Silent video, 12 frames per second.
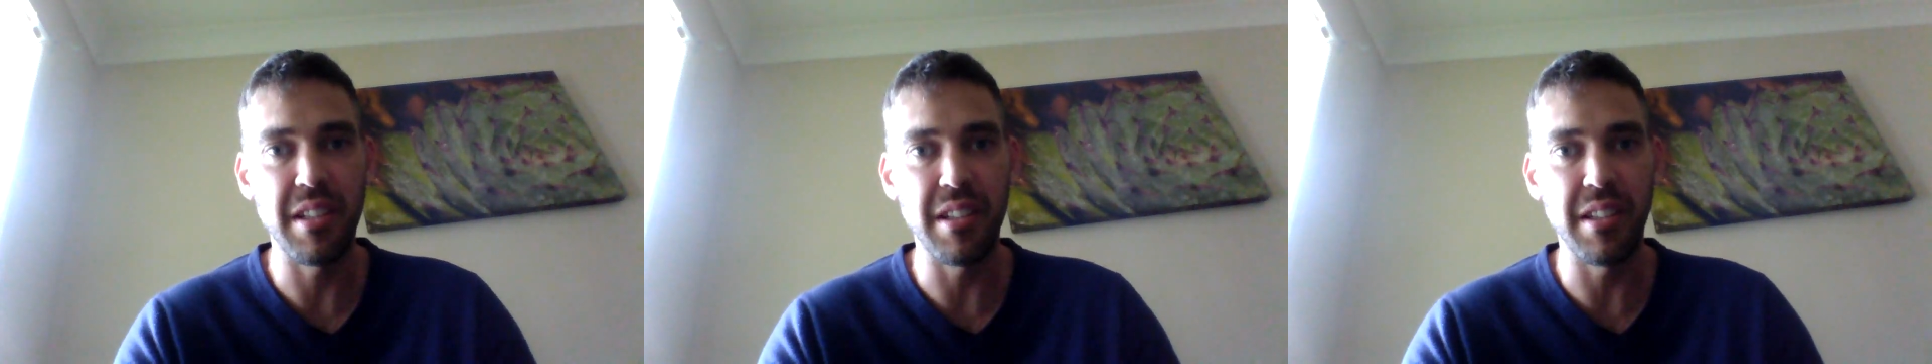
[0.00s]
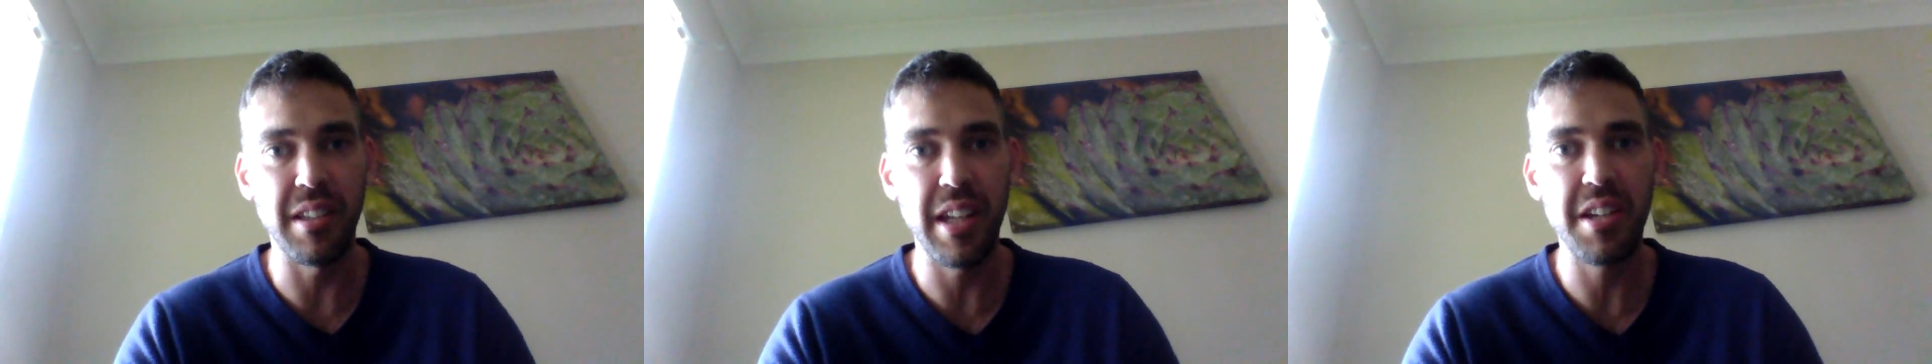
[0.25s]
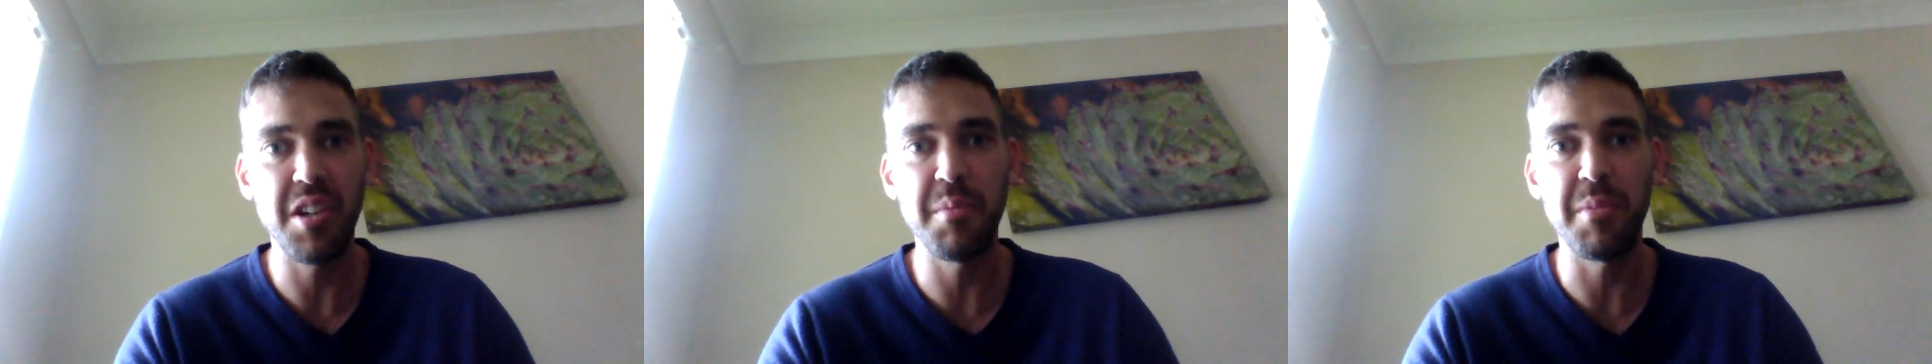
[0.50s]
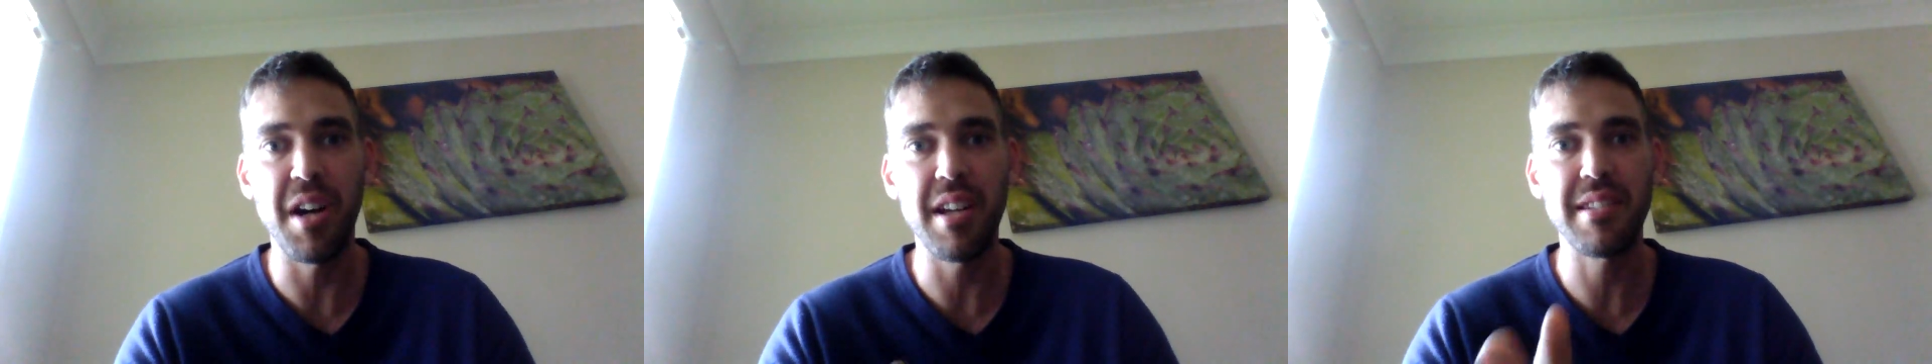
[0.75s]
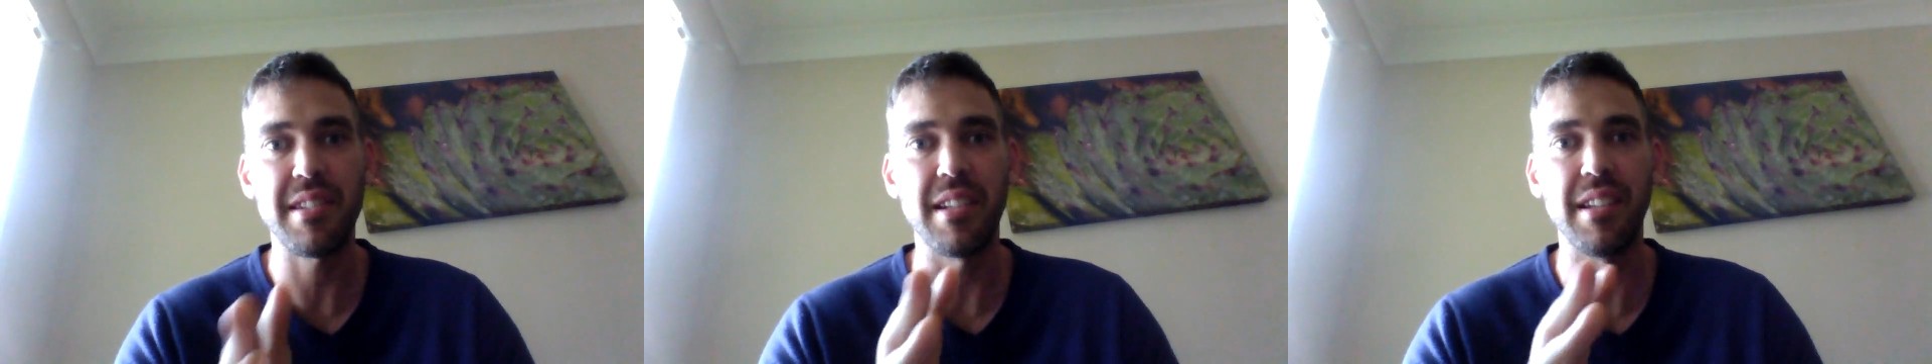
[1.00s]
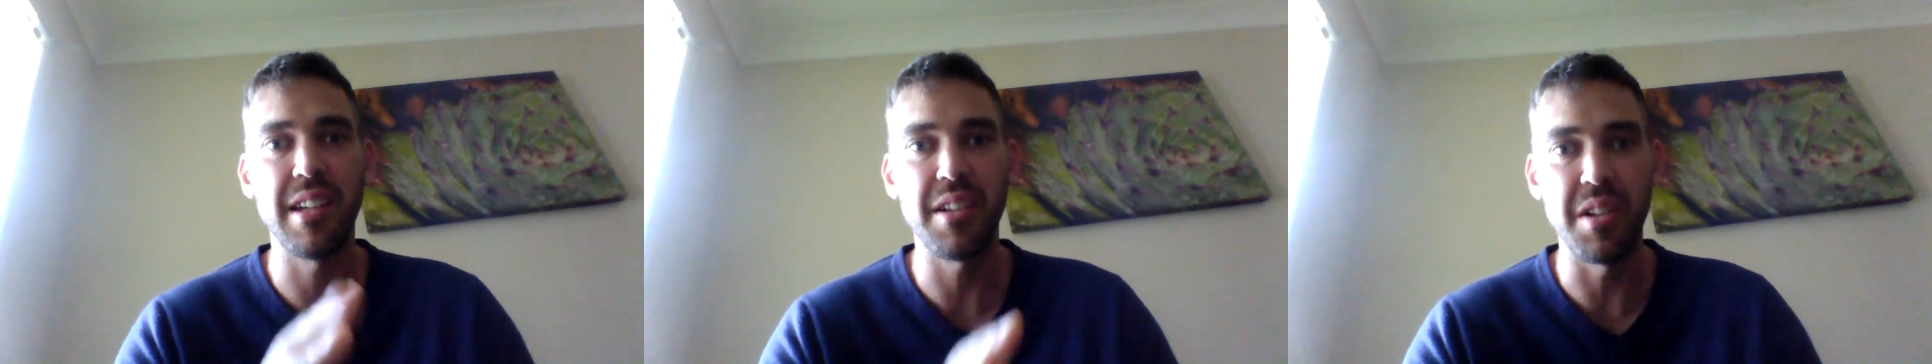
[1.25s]
lick her breasts and
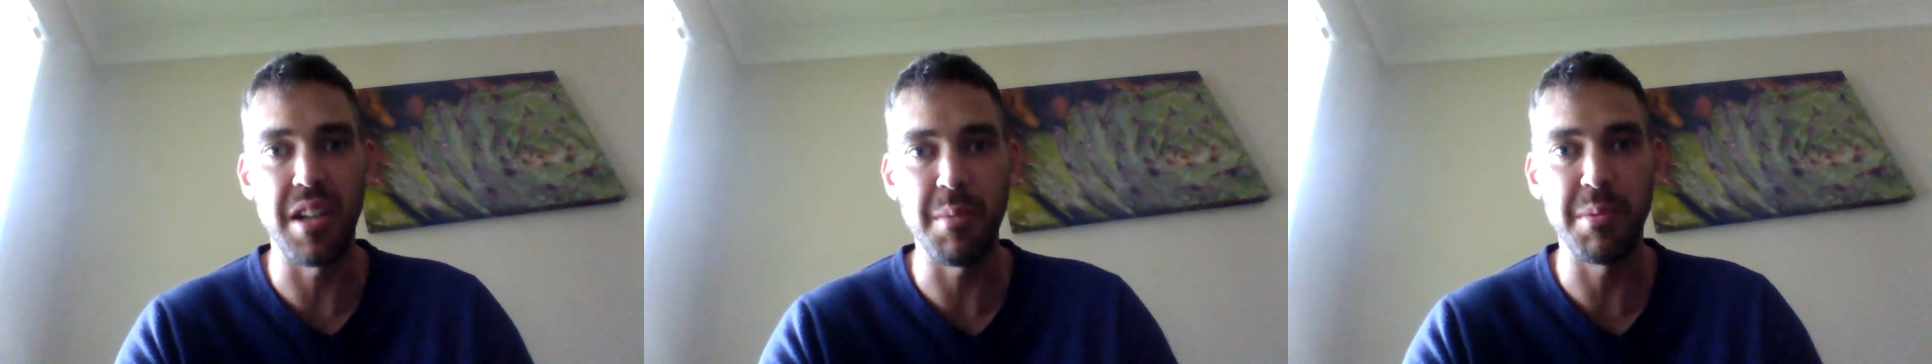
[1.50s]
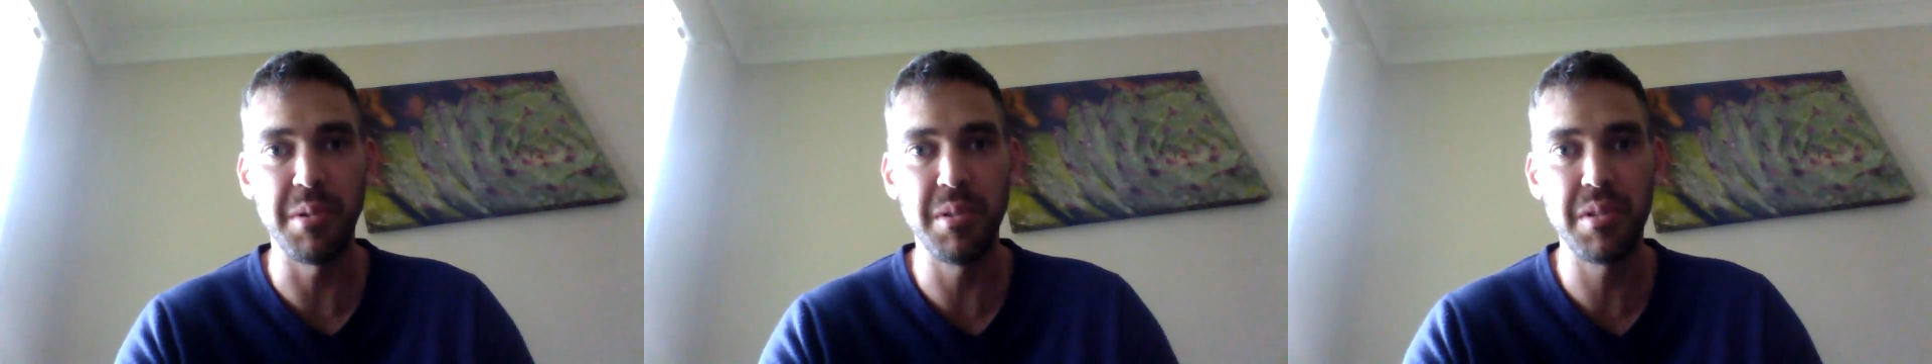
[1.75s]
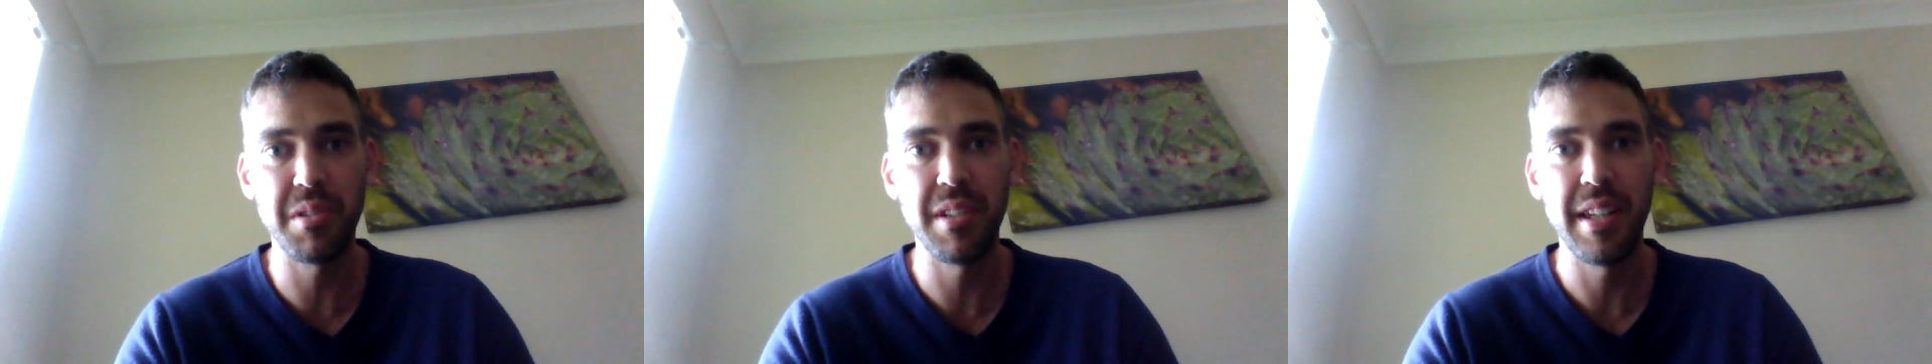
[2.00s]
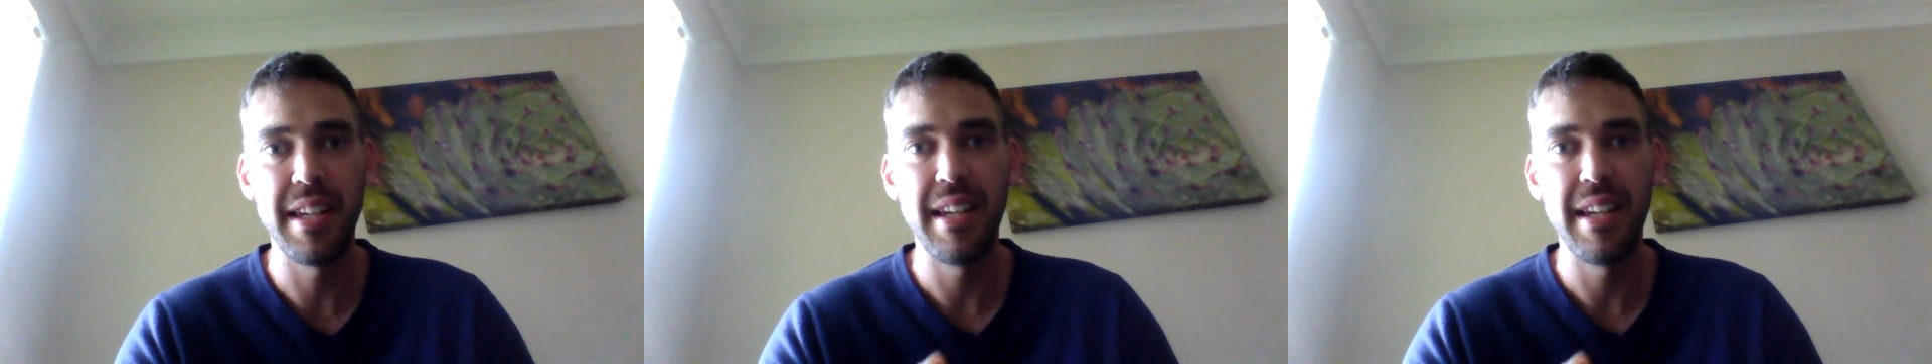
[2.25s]
lick her nipples,